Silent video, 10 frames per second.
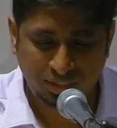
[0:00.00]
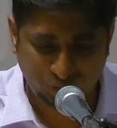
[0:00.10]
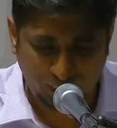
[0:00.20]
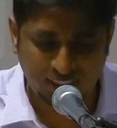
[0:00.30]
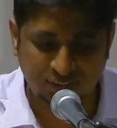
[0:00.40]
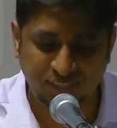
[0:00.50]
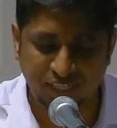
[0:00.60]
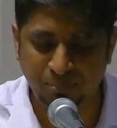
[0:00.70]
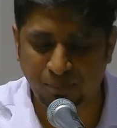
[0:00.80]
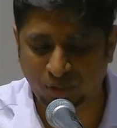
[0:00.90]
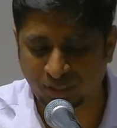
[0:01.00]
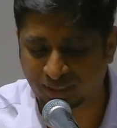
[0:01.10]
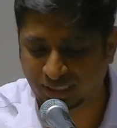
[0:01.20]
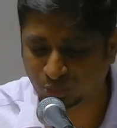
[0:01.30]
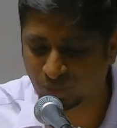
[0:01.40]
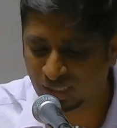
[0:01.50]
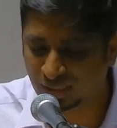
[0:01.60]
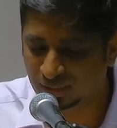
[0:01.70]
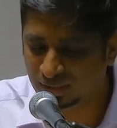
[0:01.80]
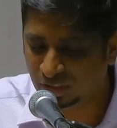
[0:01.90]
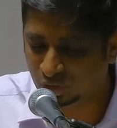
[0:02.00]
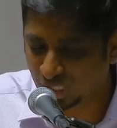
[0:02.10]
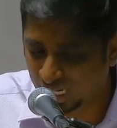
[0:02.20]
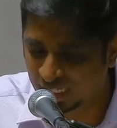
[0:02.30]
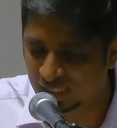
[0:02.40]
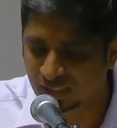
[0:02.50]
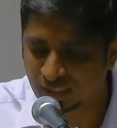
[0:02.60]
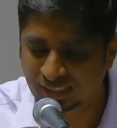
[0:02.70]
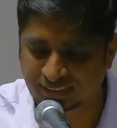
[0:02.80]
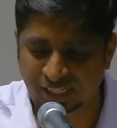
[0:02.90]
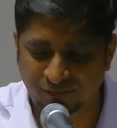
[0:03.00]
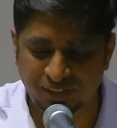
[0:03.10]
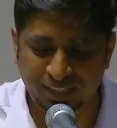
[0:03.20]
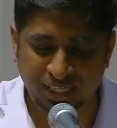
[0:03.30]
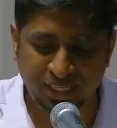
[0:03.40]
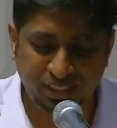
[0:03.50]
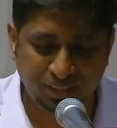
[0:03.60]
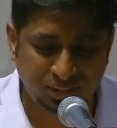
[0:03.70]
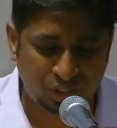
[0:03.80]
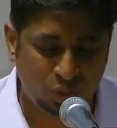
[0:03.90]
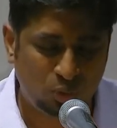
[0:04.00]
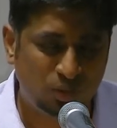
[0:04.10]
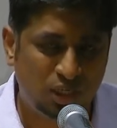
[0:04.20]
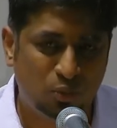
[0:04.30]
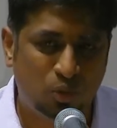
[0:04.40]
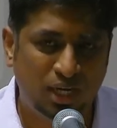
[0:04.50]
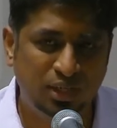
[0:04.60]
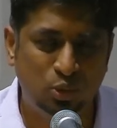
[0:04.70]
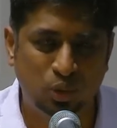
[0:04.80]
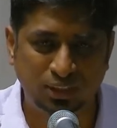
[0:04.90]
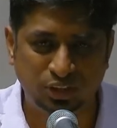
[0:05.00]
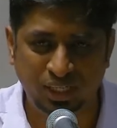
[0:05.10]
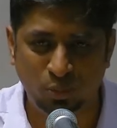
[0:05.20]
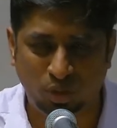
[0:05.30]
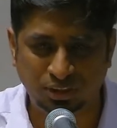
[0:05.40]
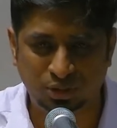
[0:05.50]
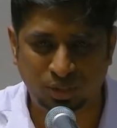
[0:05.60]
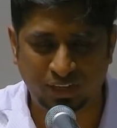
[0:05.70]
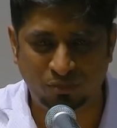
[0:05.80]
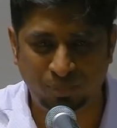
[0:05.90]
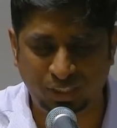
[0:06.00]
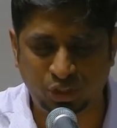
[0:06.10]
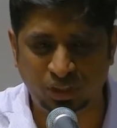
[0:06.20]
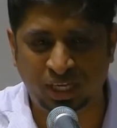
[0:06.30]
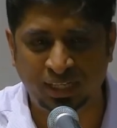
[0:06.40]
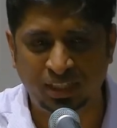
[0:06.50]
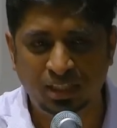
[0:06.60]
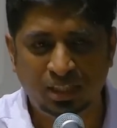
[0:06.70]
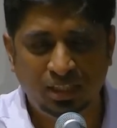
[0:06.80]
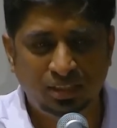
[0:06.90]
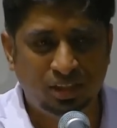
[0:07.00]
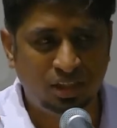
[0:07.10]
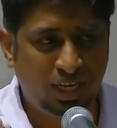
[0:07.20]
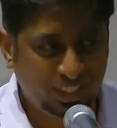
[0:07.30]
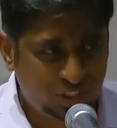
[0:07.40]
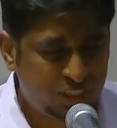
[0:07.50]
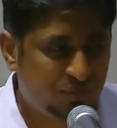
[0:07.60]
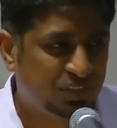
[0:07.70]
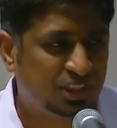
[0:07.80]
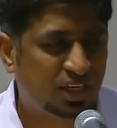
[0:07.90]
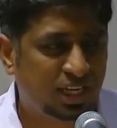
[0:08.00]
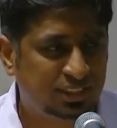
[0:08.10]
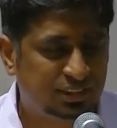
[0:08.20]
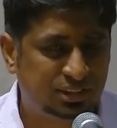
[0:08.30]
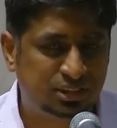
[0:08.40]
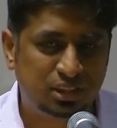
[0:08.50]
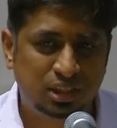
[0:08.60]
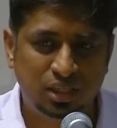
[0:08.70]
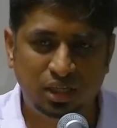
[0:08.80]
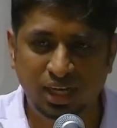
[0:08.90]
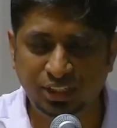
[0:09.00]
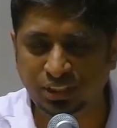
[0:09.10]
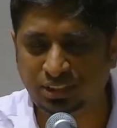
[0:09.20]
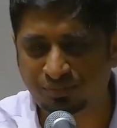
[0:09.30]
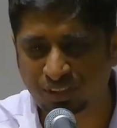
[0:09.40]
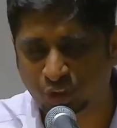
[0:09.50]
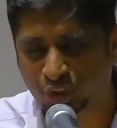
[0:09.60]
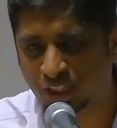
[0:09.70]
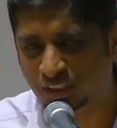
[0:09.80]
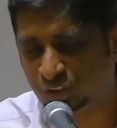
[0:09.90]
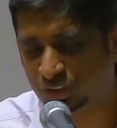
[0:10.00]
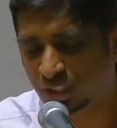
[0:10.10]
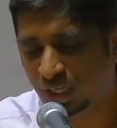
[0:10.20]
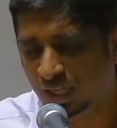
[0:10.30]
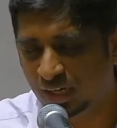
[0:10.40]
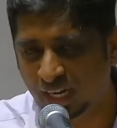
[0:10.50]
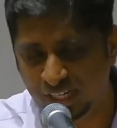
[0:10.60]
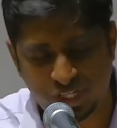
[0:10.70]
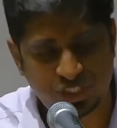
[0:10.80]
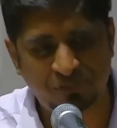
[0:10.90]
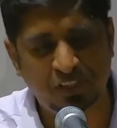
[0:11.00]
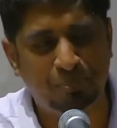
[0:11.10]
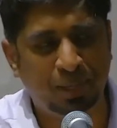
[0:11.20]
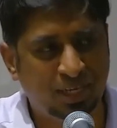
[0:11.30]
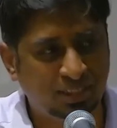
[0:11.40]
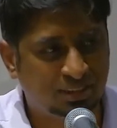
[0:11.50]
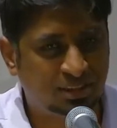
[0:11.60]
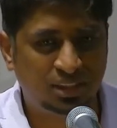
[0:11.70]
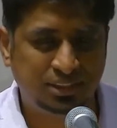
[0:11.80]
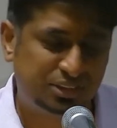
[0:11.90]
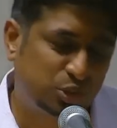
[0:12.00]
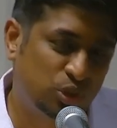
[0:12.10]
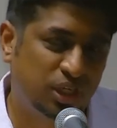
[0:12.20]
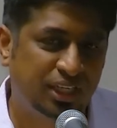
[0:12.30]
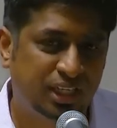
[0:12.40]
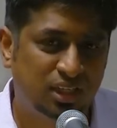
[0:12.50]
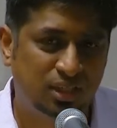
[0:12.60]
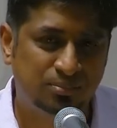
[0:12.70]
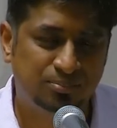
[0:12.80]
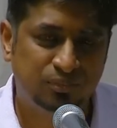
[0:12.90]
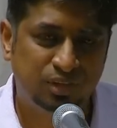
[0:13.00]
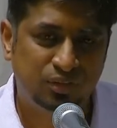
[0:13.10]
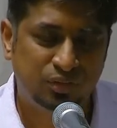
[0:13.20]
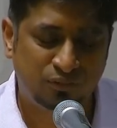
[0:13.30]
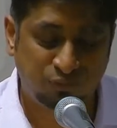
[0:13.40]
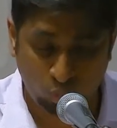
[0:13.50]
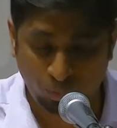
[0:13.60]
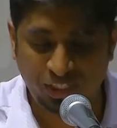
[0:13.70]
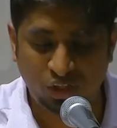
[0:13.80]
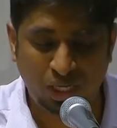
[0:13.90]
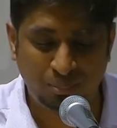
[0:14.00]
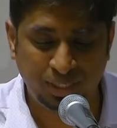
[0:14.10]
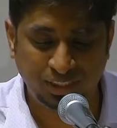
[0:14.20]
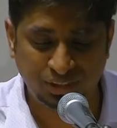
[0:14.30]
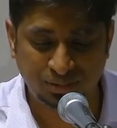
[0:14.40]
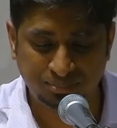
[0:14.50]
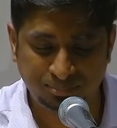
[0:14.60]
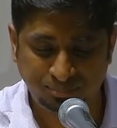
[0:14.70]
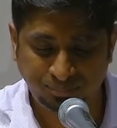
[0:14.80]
A child is very important as well. A child is definitely, you know, one who actually wants to kind of make sure that the relationship with Christ, relationship with the church, relationship with the parents is so critical. A four-way collaboration.